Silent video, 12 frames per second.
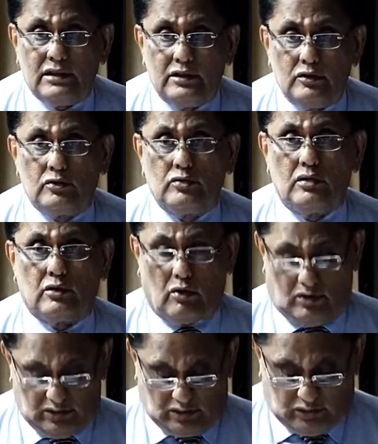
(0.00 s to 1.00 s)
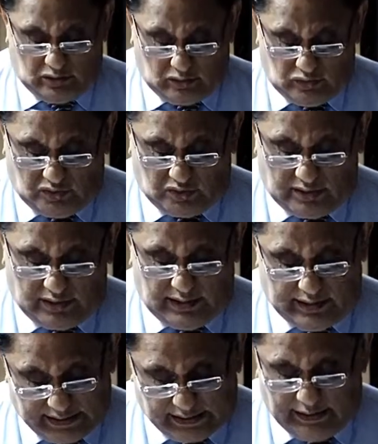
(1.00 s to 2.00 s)
into a constitutional
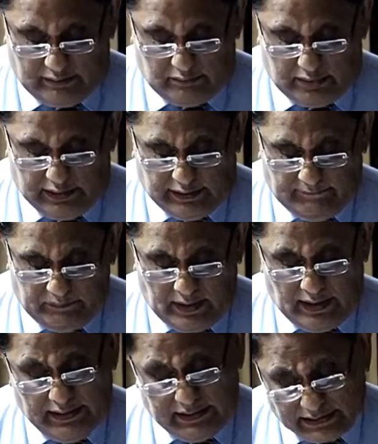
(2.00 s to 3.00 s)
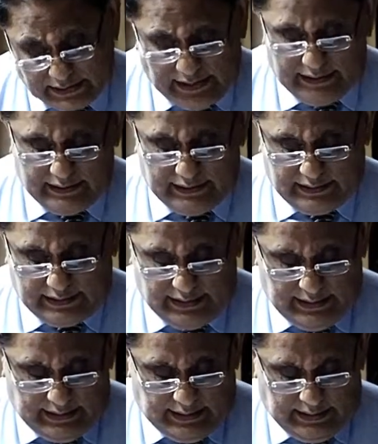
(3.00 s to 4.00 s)
assembly. In a sense,
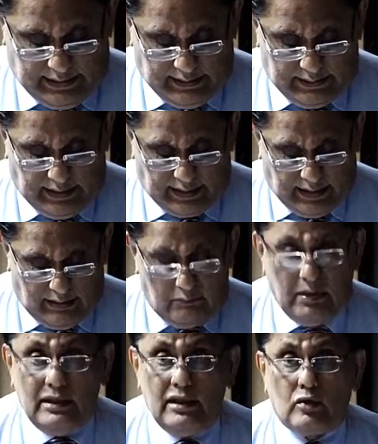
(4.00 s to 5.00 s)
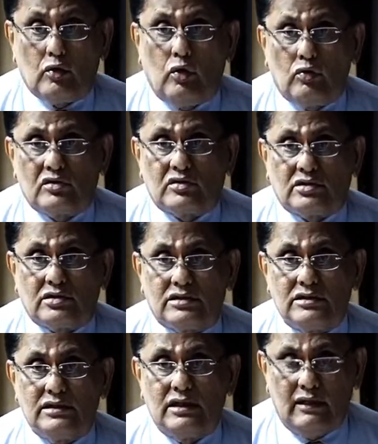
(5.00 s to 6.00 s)
there are many cooks
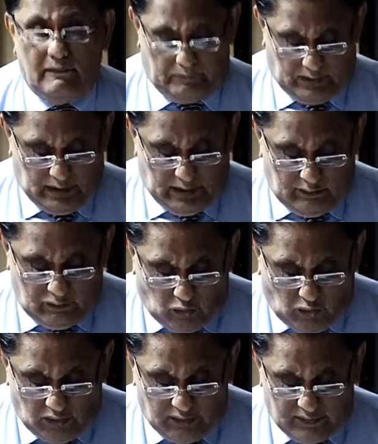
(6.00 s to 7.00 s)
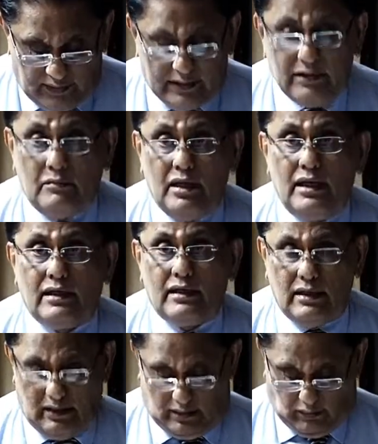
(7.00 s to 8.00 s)
involved in the
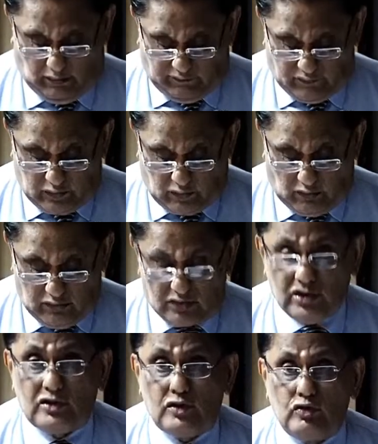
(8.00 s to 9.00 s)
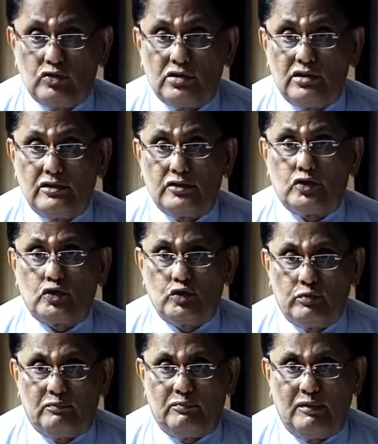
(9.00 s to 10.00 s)
making of the constitutional soup,